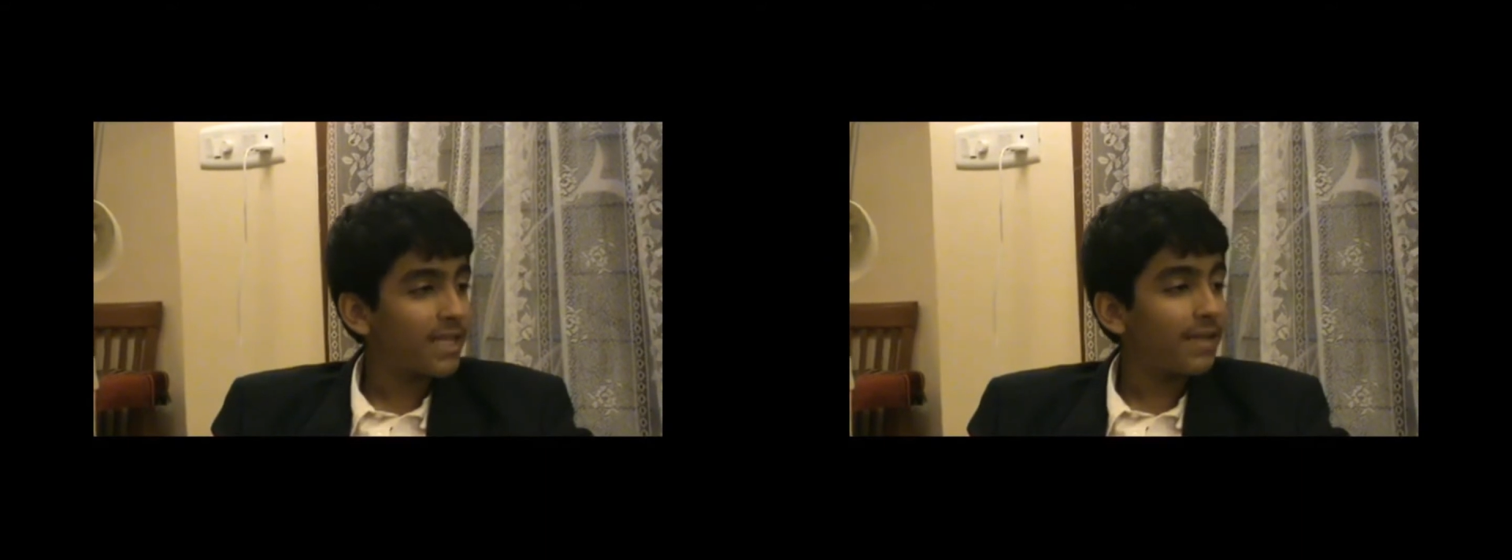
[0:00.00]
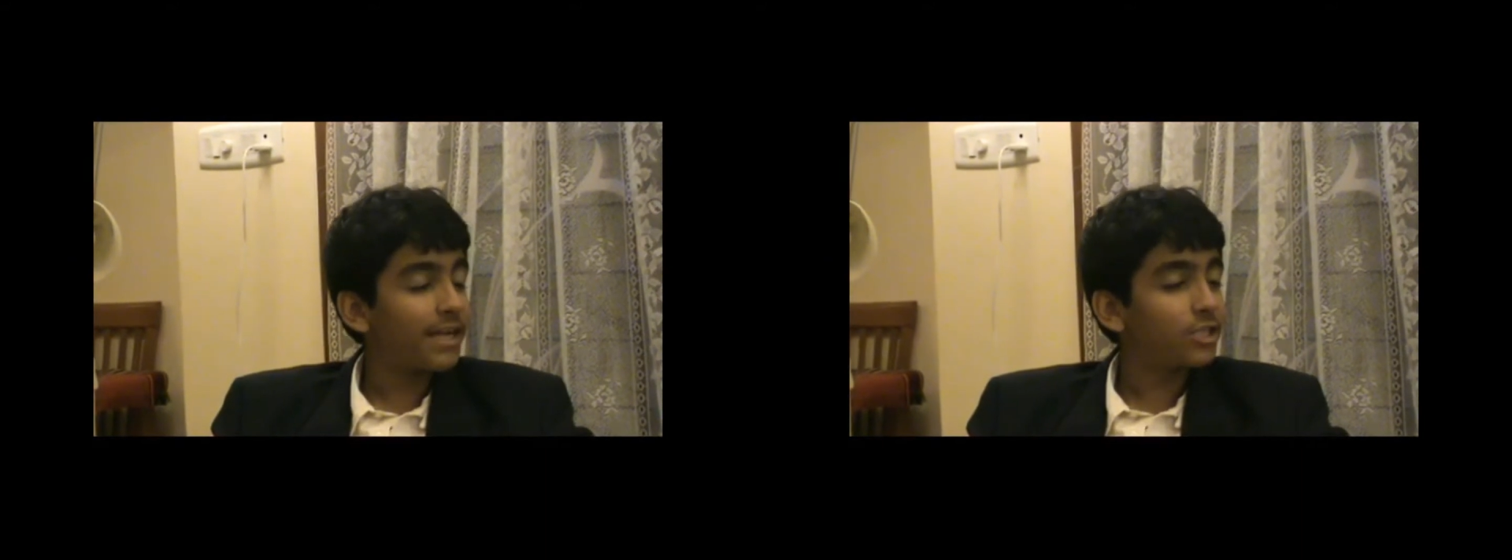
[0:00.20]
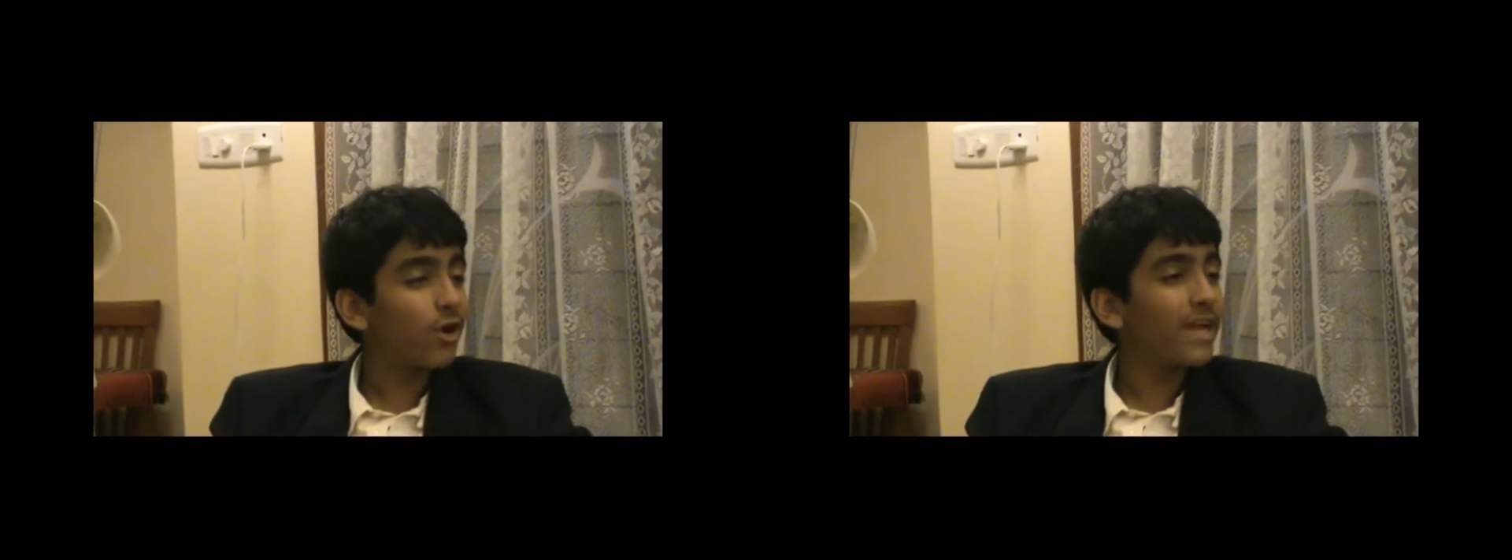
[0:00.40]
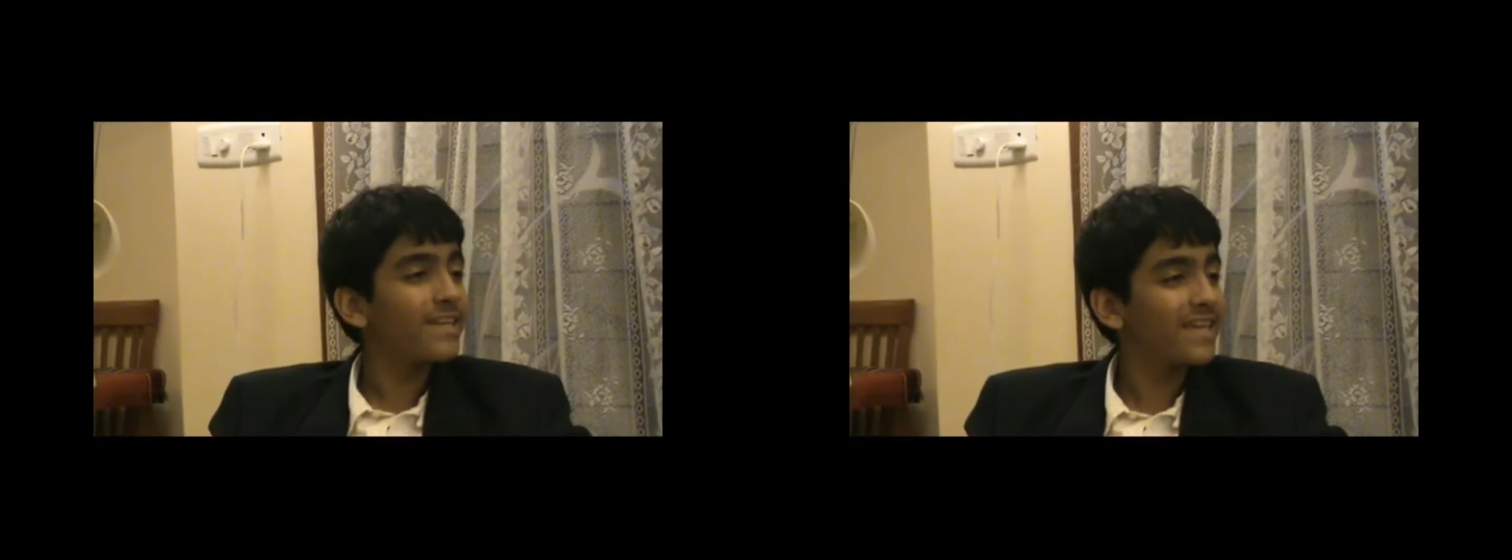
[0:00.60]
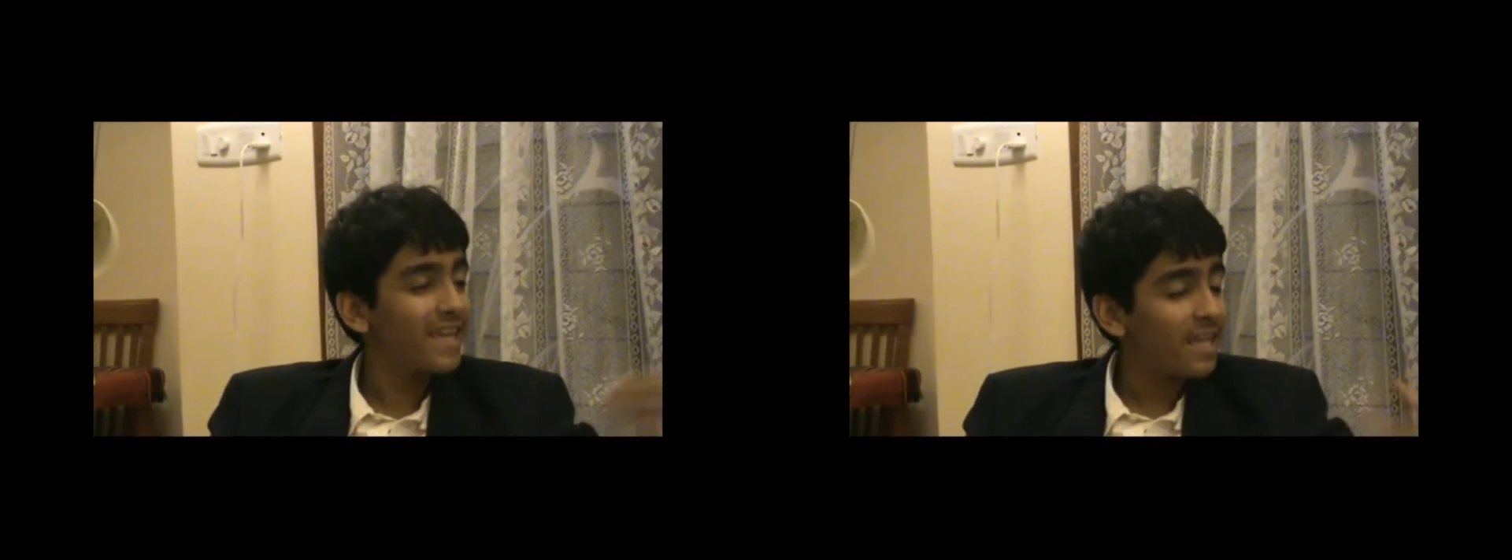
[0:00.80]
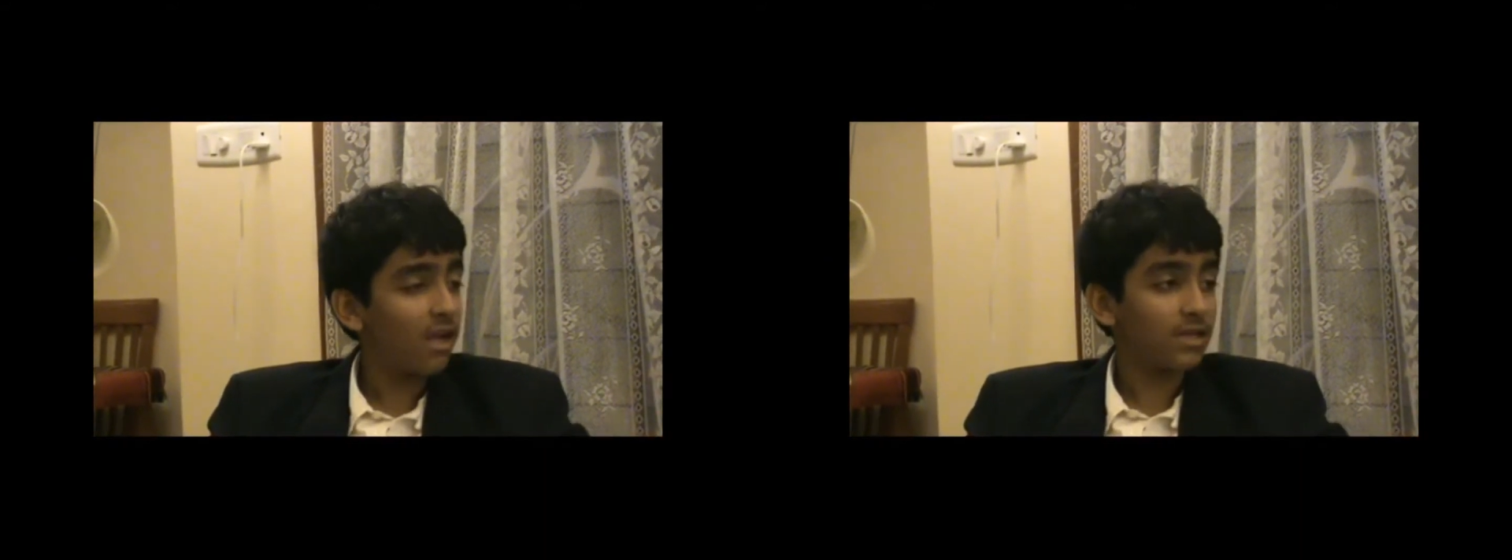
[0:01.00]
they're trying to kill us.